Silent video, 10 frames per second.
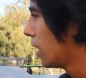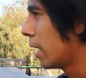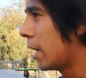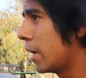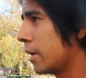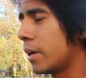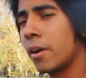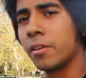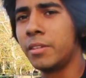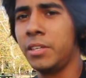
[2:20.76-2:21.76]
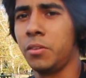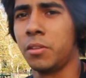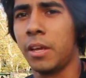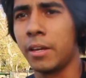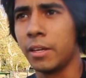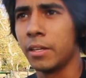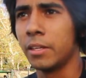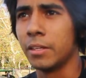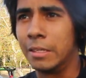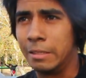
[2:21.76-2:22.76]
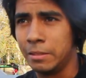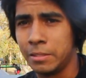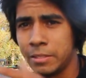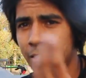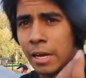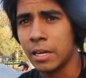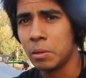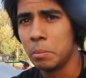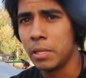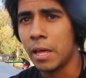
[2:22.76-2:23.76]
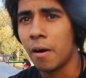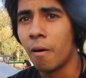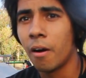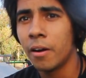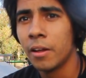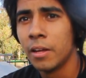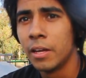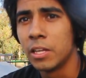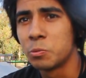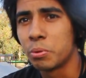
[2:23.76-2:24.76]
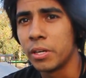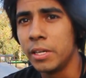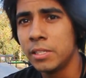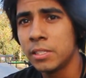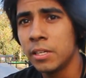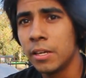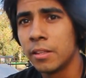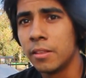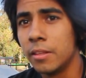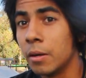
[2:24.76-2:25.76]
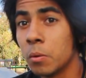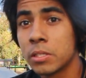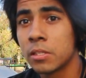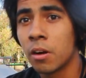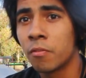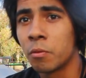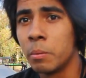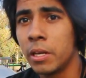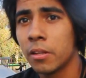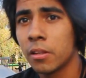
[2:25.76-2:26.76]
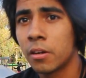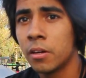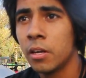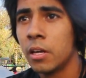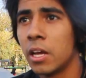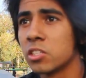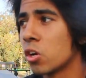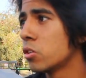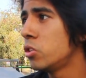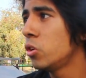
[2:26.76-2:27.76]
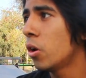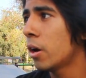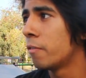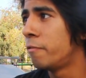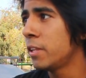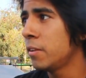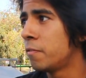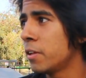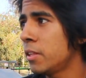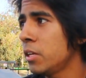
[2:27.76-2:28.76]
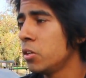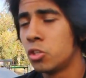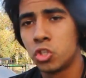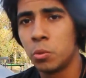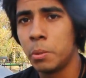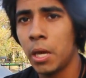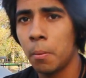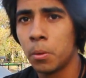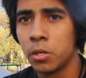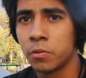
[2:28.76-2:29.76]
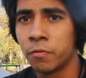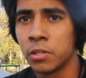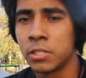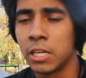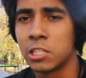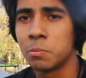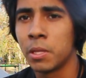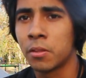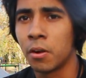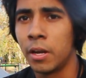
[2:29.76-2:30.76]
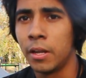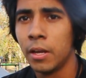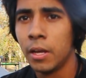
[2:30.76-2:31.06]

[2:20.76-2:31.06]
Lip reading: and guarantee you'll land it. It's just not gonna be that hard. It's pretty easy. It wasn't hard for me to learn. As long as you know how to 50-50, you should be able to frontside Smith grind.